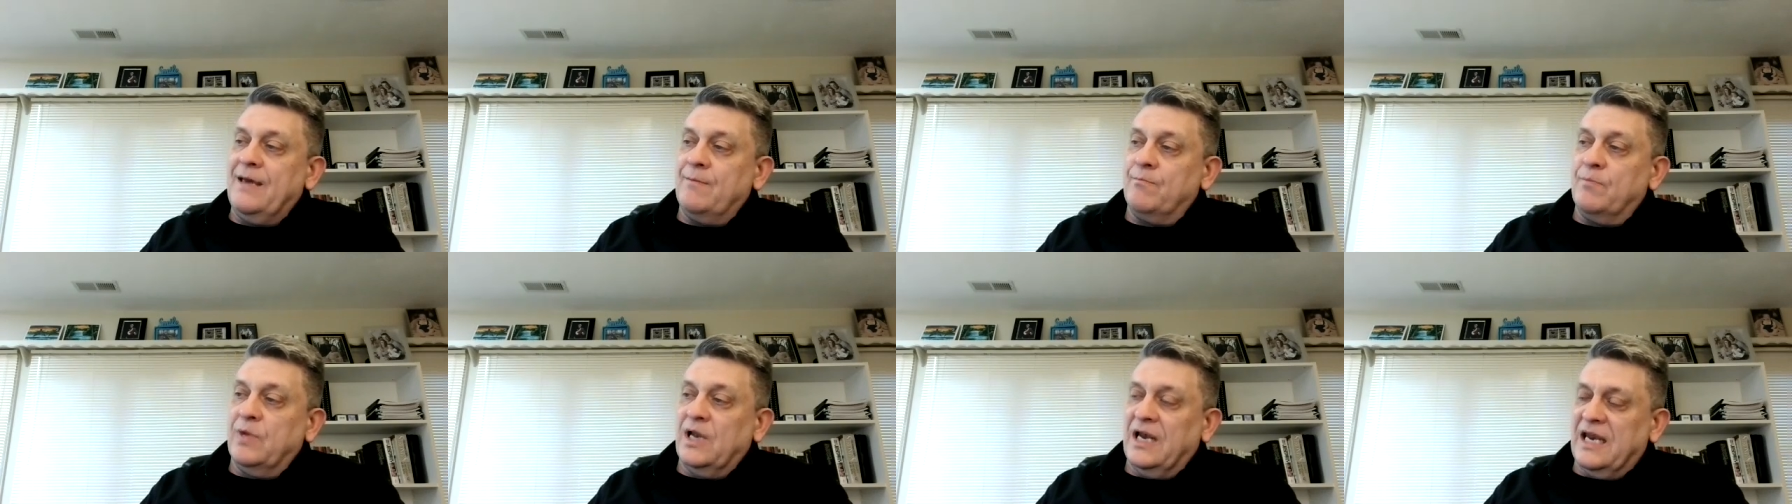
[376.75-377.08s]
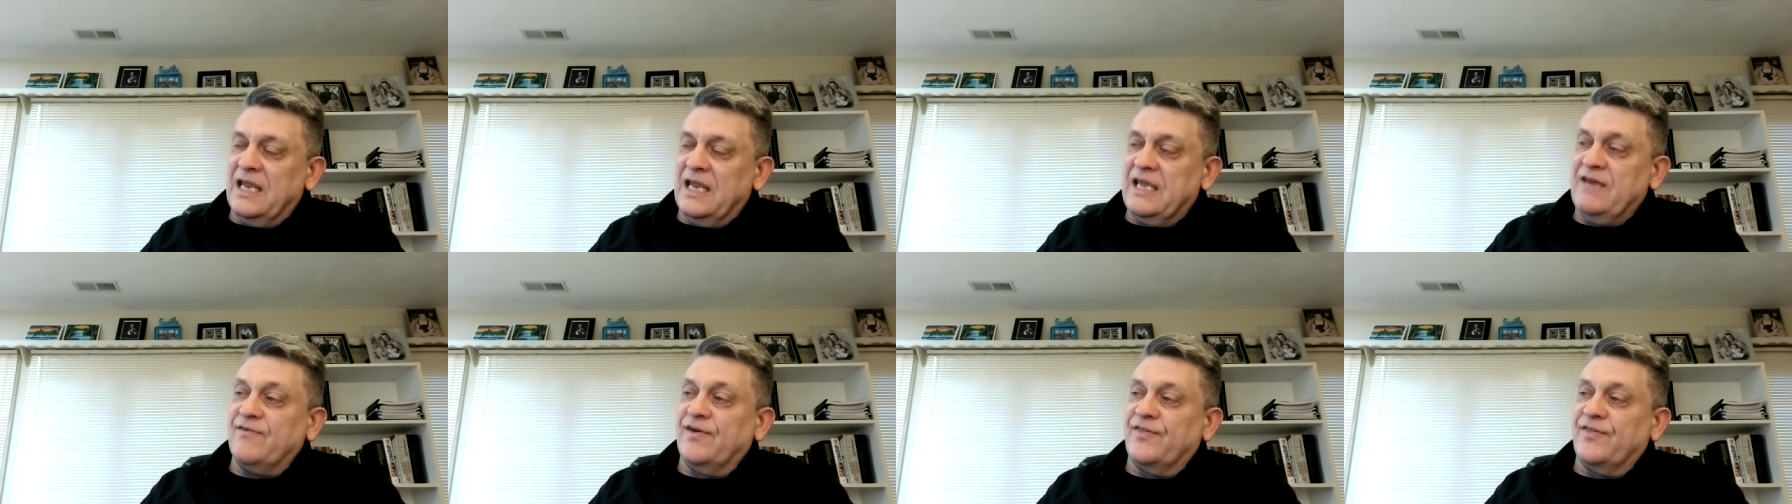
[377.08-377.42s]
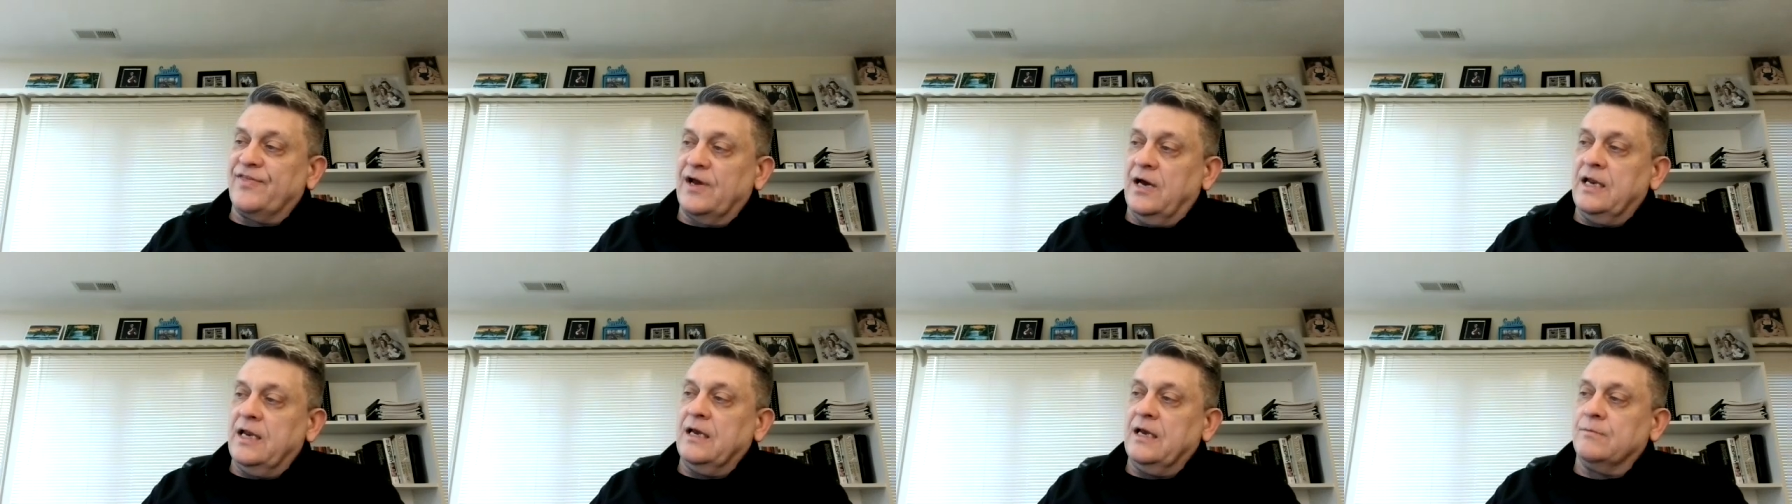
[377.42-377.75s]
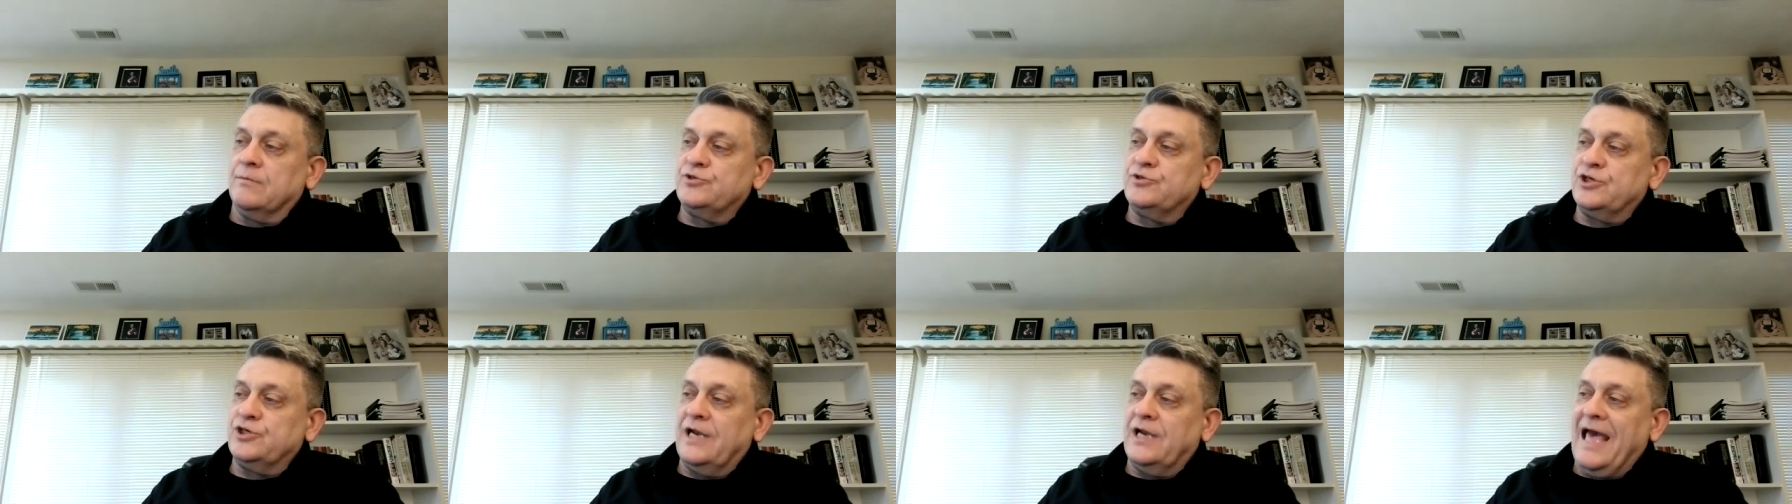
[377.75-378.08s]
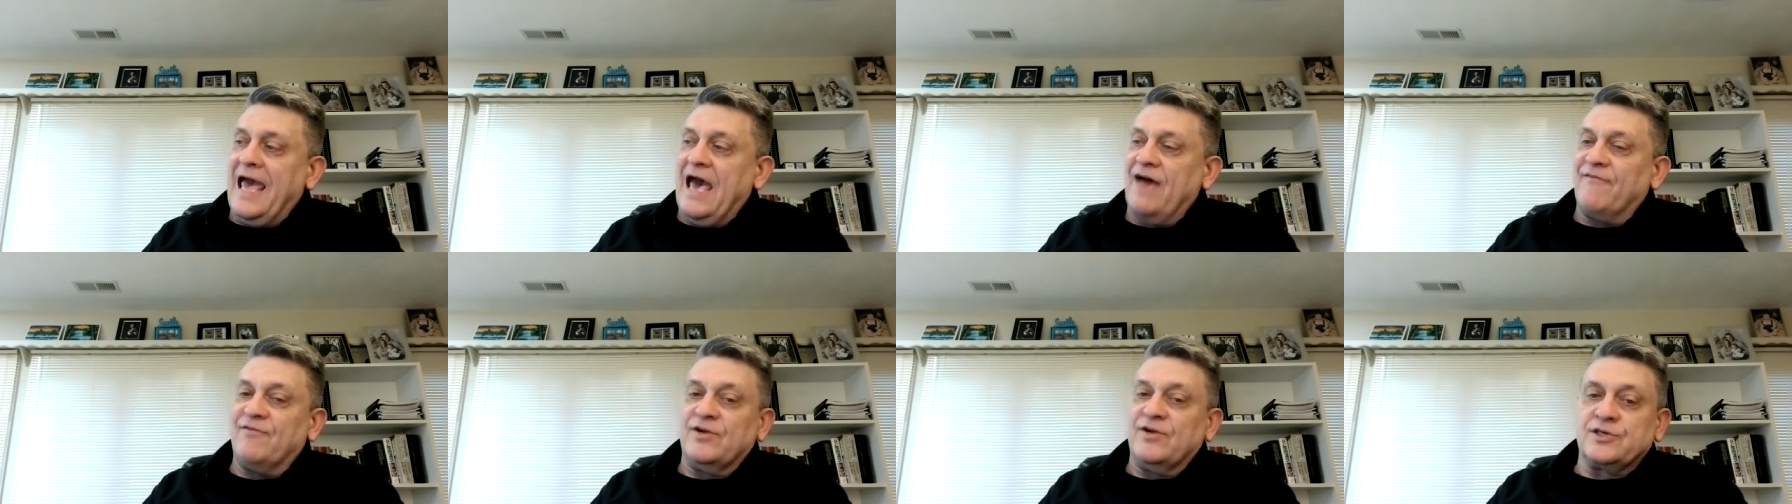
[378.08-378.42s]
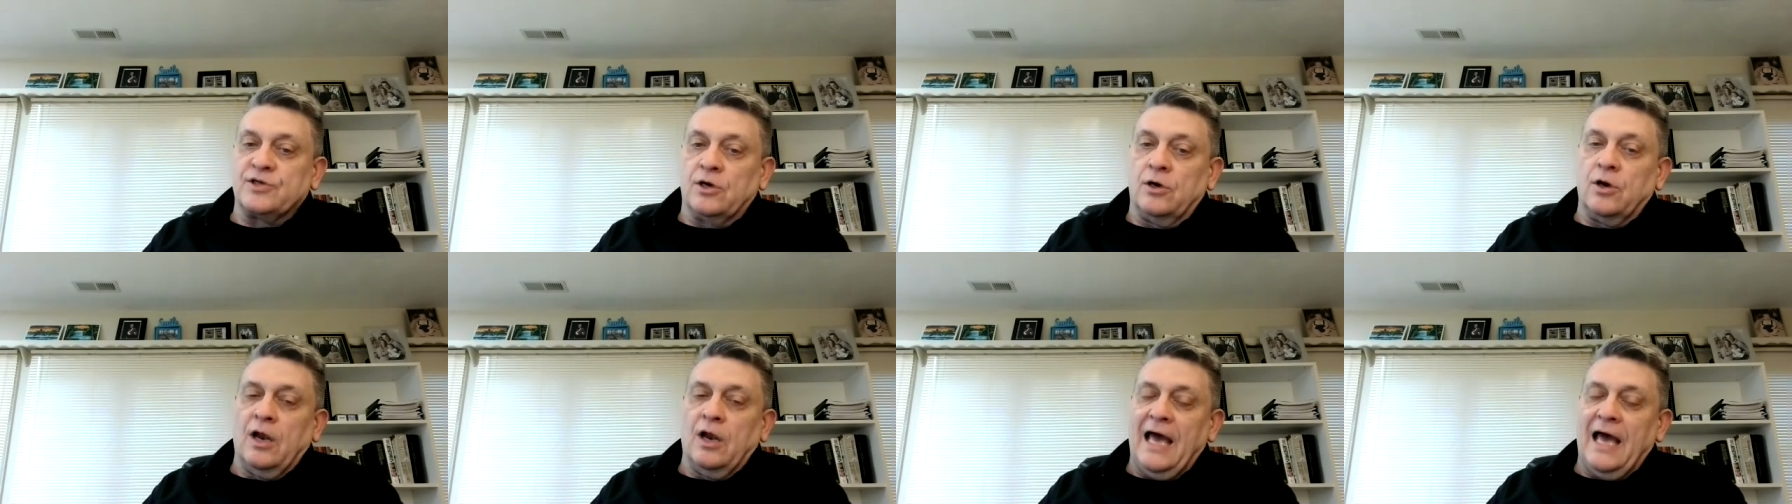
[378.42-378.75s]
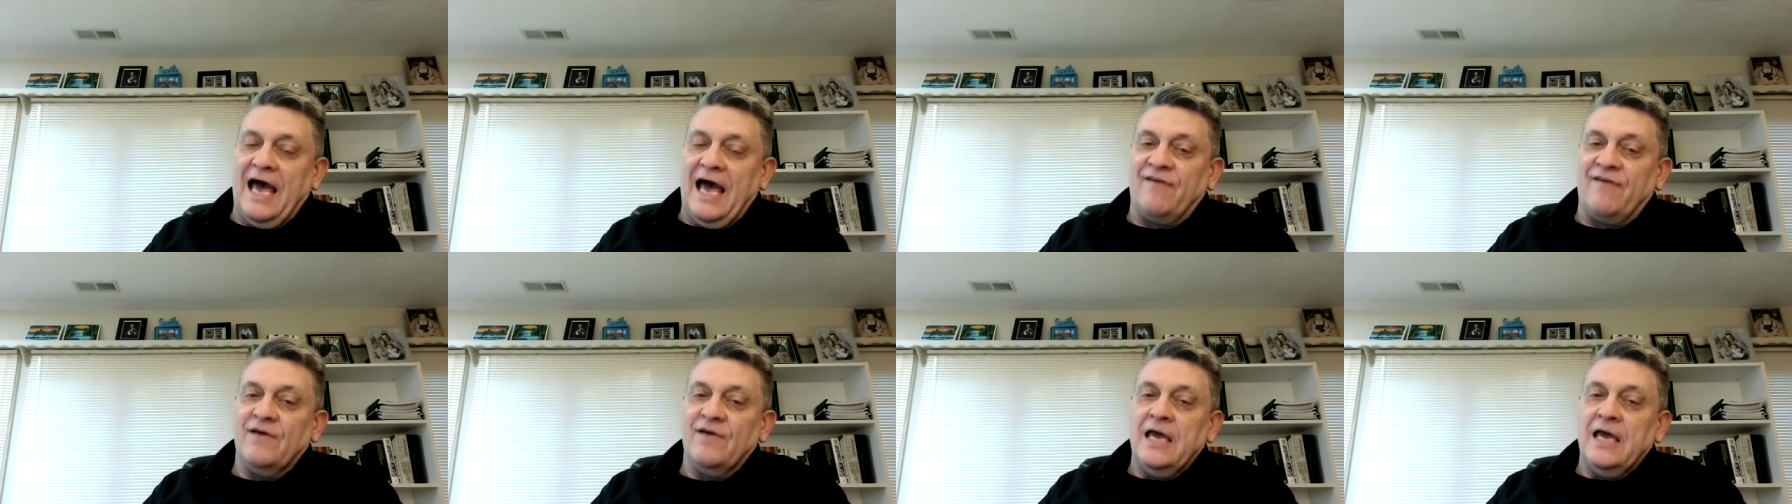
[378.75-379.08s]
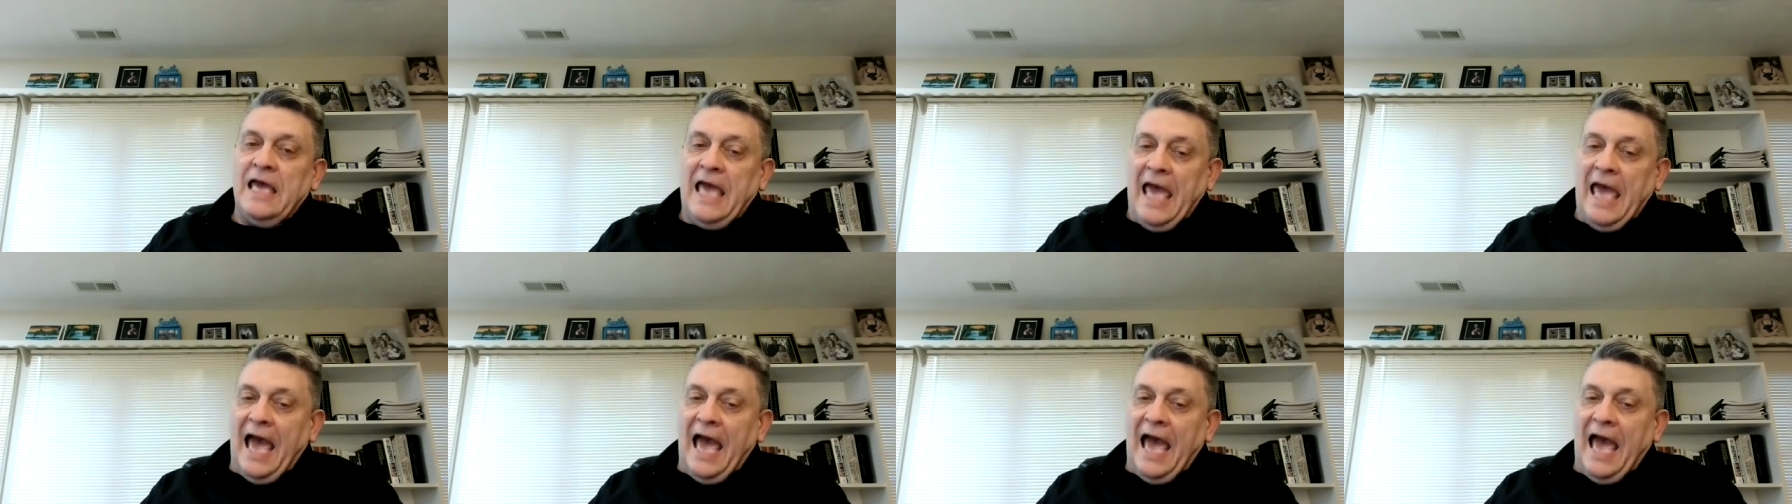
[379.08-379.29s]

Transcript: and believeth on him should have eternal life.